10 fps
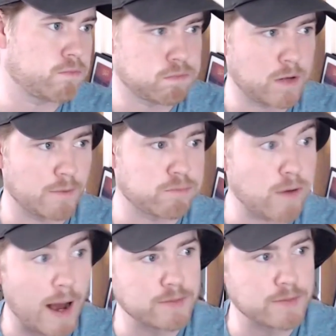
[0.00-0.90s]
kind of
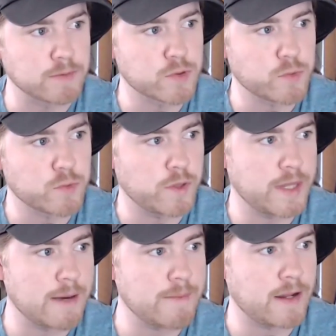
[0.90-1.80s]
problems with them
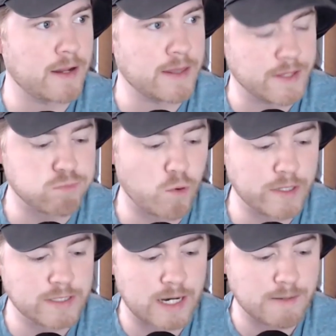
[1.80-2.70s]
at this point in
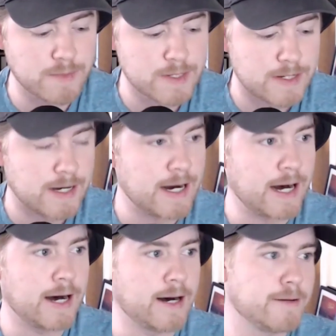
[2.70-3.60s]
time.
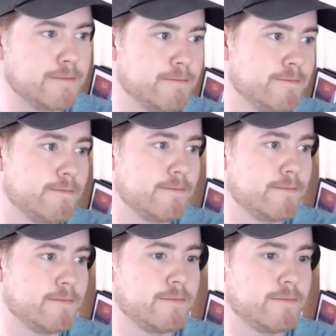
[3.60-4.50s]

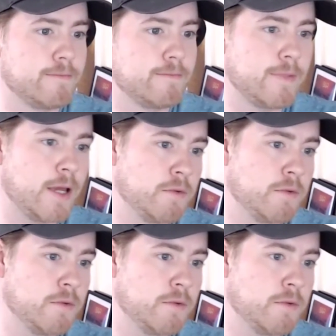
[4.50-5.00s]
And